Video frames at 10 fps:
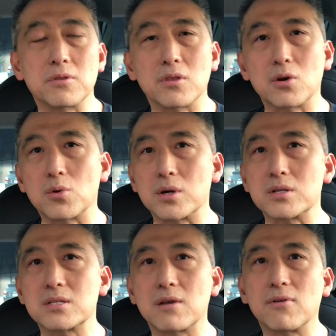there were
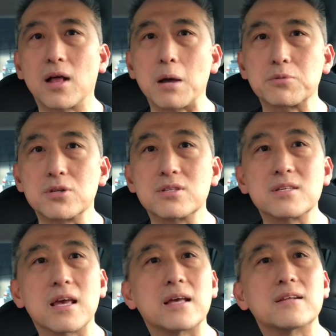several options,
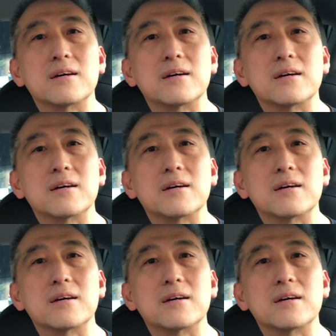and